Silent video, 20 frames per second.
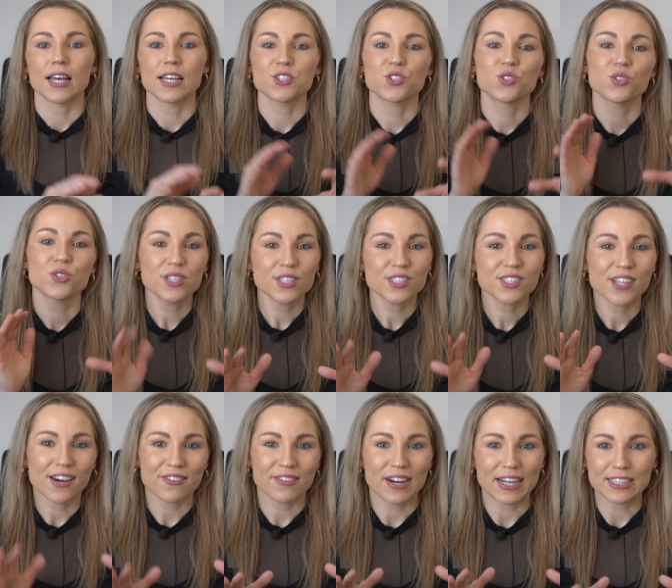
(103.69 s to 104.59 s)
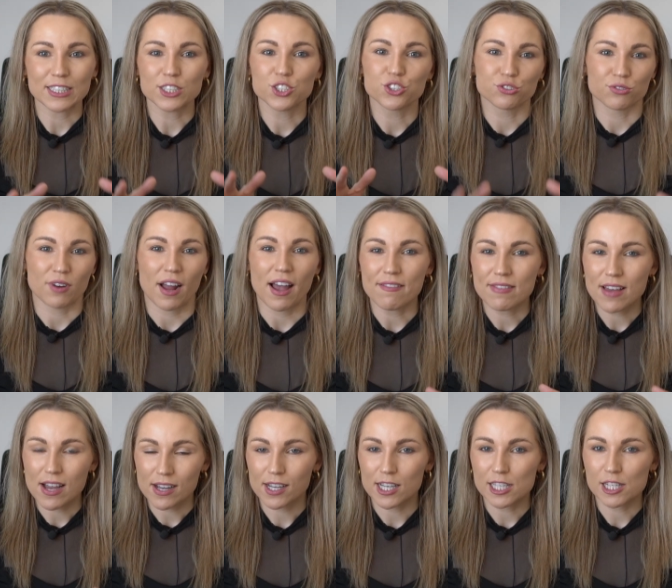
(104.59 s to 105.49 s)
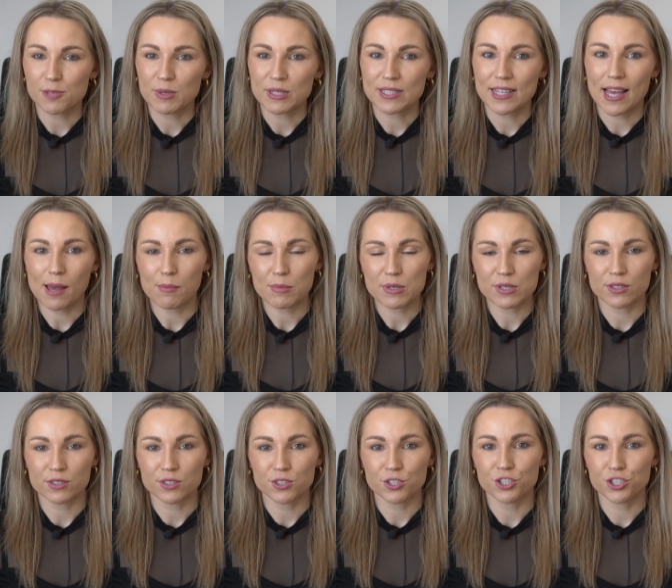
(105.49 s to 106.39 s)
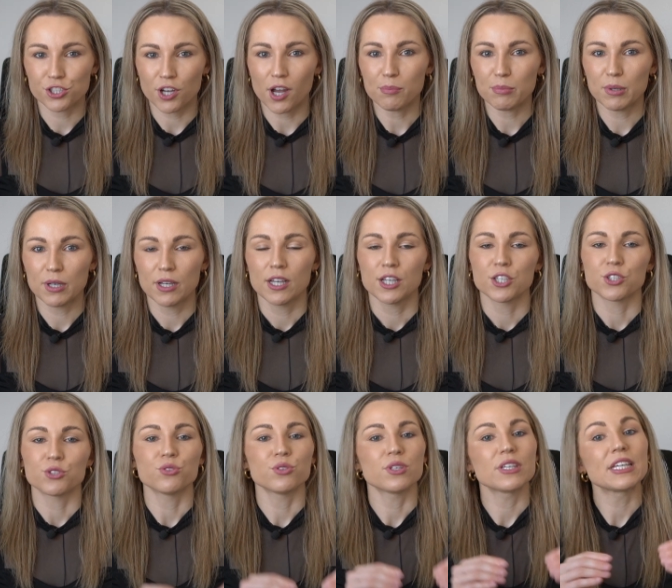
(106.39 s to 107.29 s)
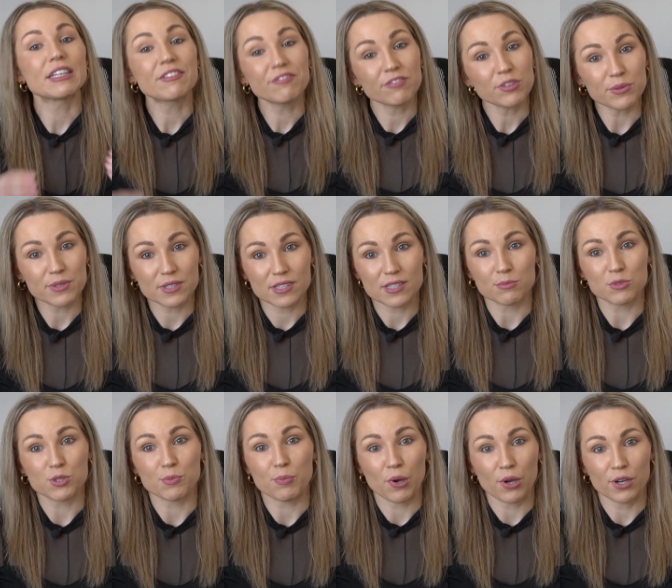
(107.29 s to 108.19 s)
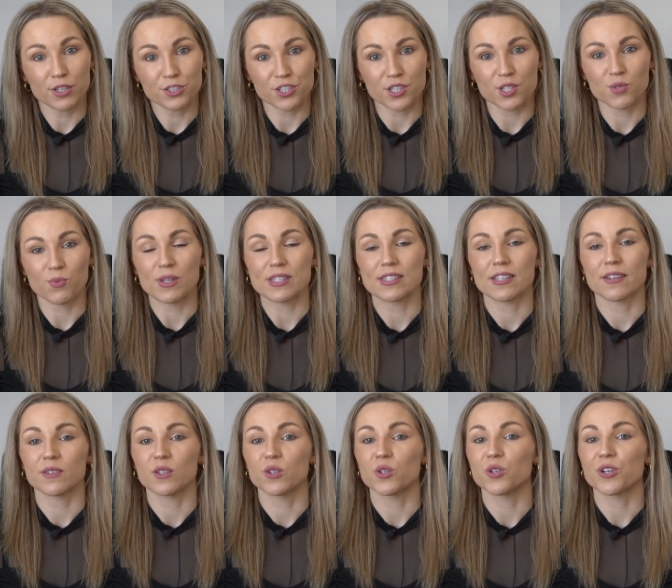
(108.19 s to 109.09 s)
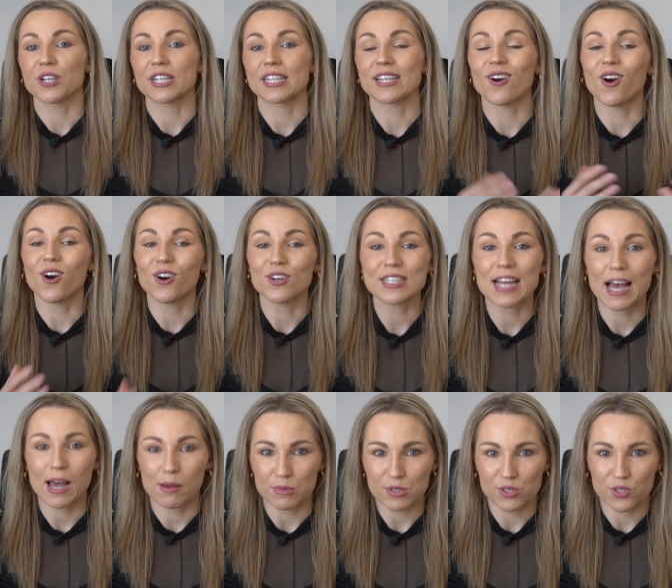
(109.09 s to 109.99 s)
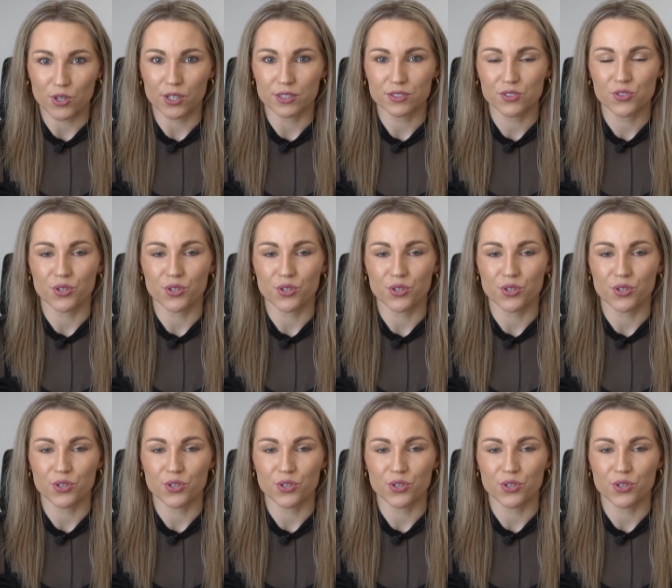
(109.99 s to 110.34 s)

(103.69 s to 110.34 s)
As you didn't directly drive that customer to Amazon to shop, you influence them to purchase once they were already on Amazon.